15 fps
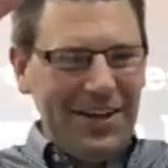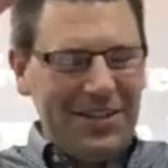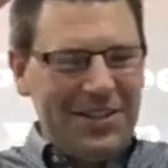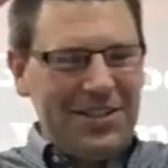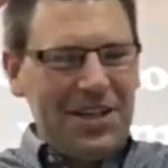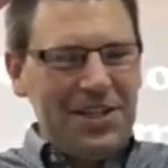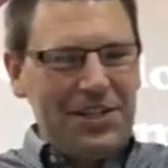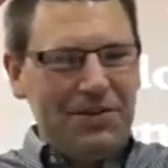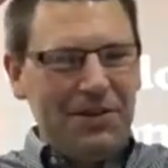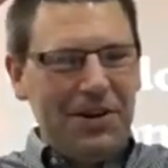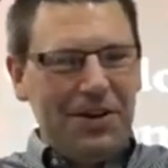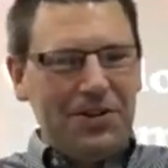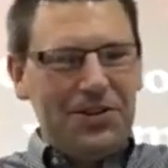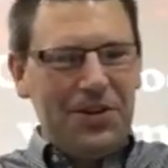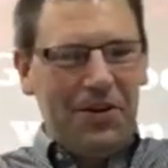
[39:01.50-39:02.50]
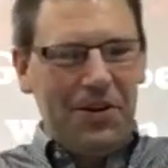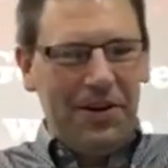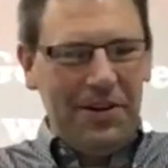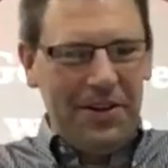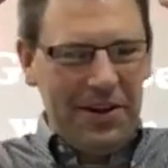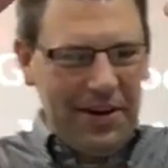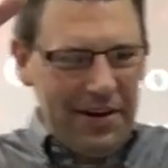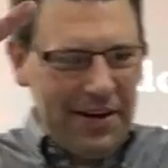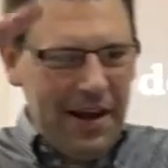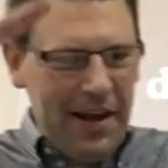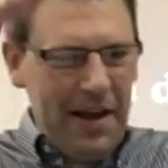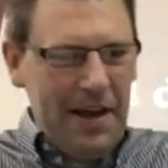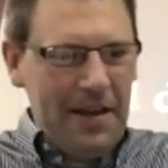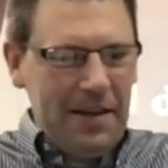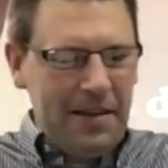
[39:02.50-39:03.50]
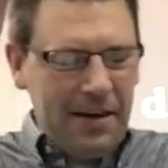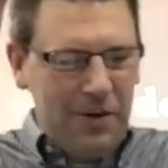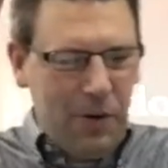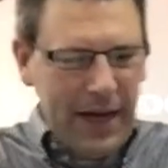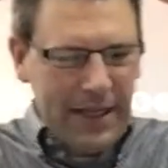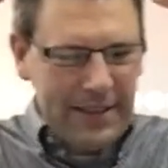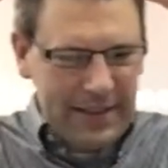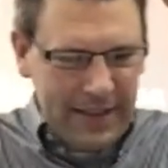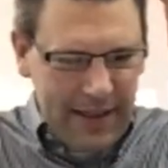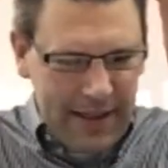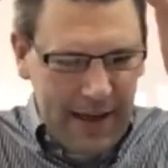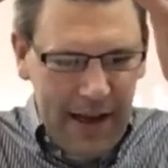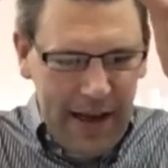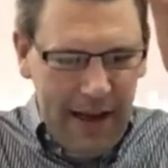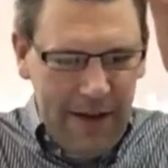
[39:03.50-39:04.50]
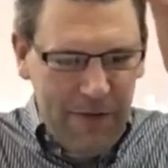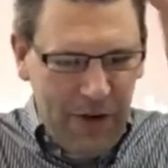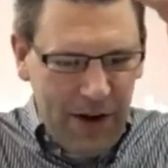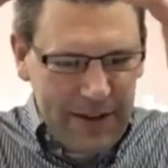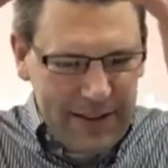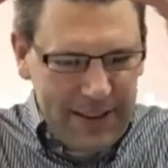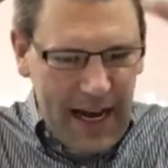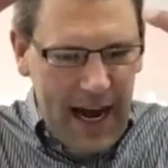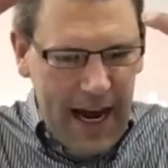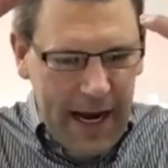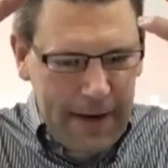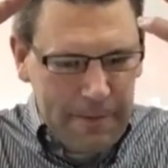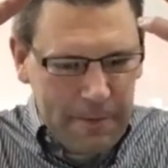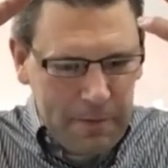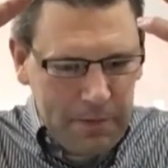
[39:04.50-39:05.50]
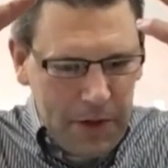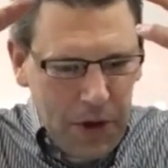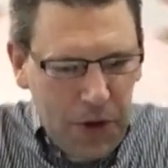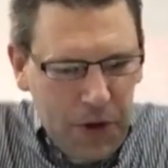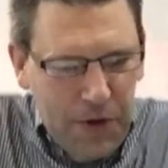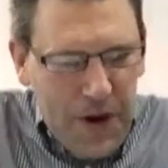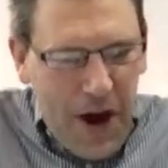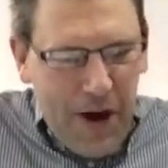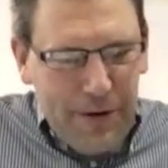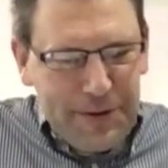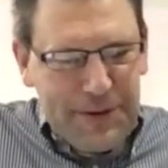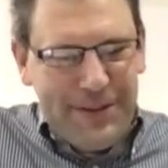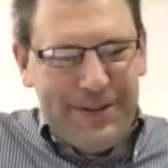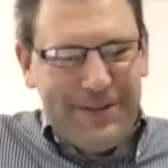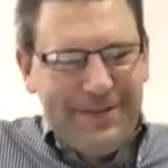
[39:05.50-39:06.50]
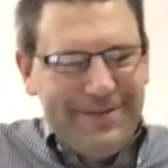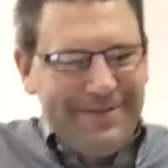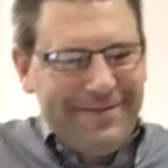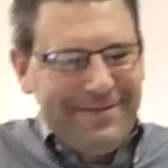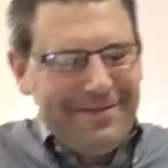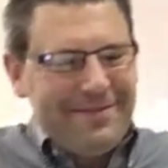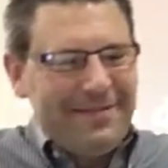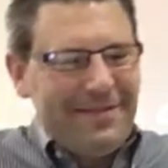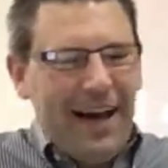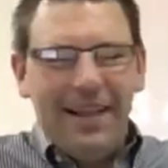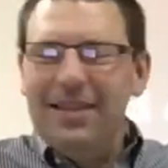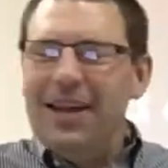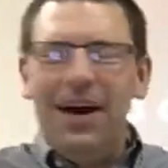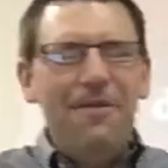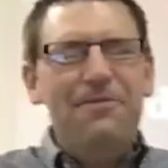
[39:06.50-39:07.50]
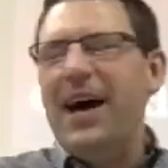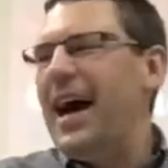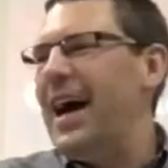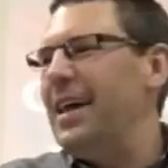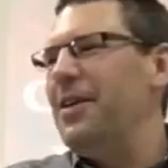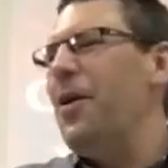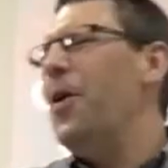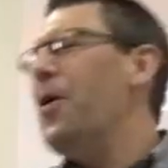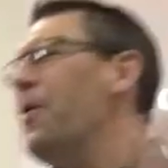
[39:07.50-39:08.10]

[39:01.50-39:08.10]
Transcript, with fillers: century or so earlier. The question, verse 9, who knows? I love that. Oh,